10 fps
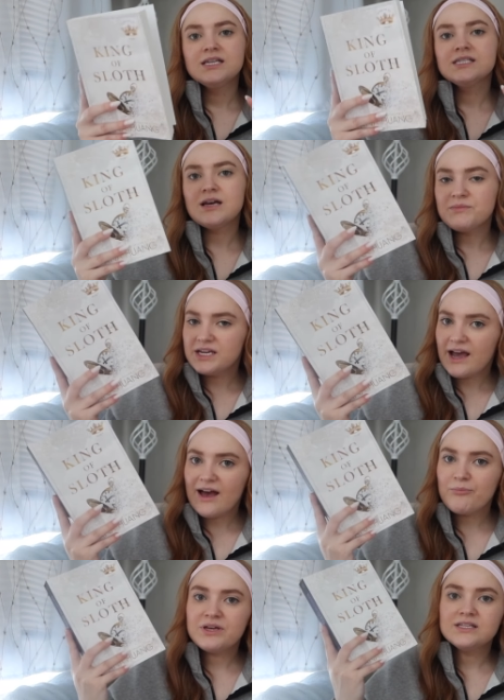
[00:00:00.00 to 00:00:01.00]
something
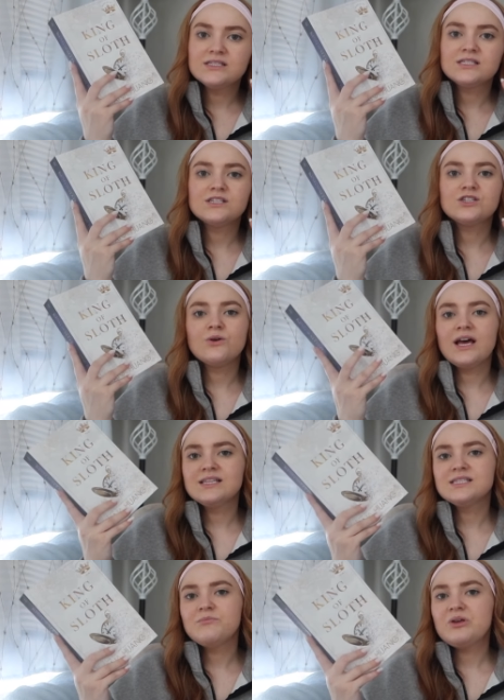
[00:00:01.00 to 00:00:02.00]
happens so it
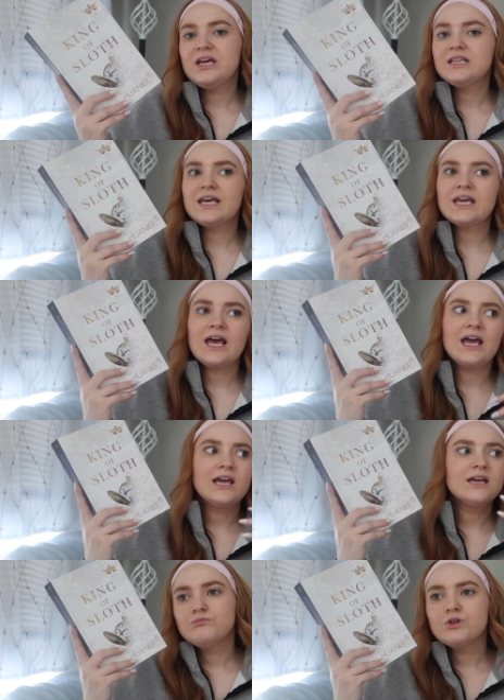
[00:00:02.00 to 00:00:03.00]
ends up being like a